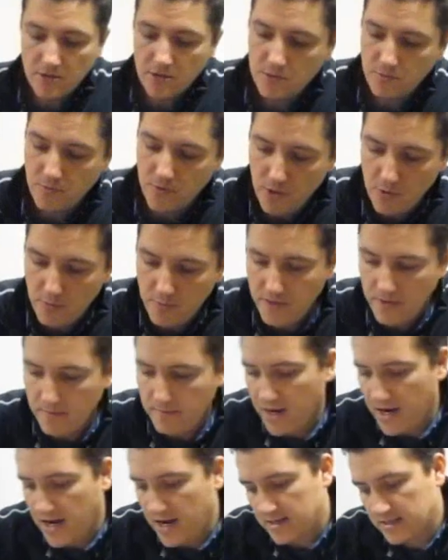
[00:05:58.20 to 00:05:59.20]
as we open the
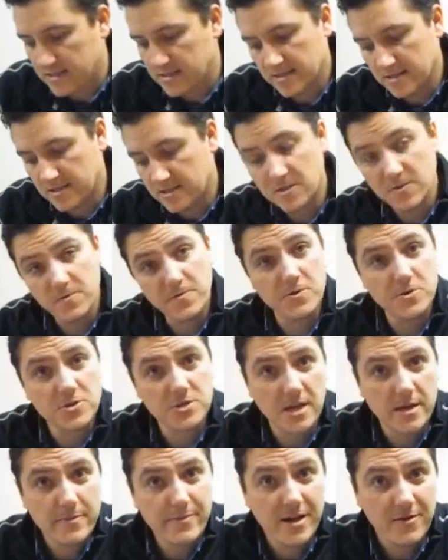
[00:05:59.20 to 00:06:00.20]
box, this is the first
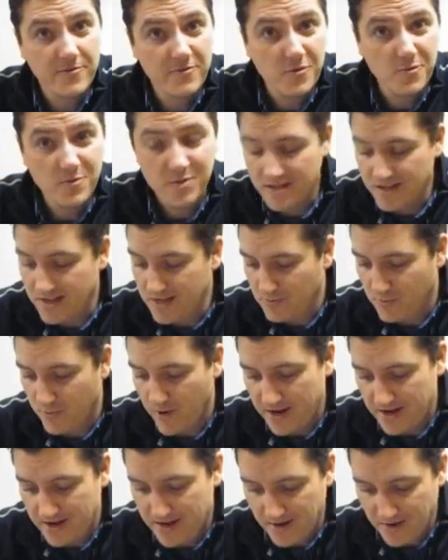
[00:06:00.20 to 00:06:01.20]
time I've opened it,
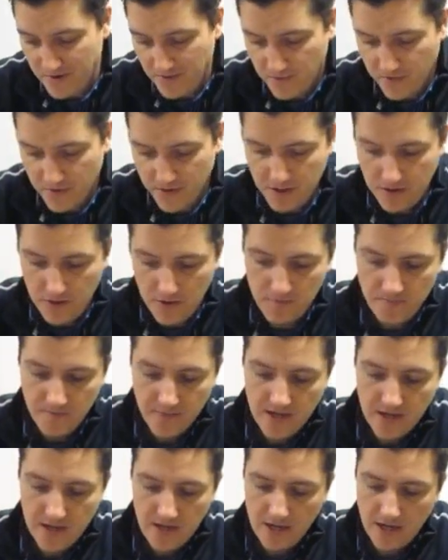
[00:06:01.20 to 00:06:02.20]
right here in front of you.
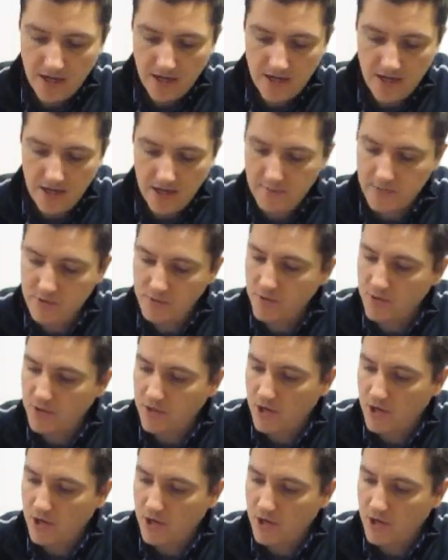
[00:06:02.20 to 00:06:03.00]
It comes with a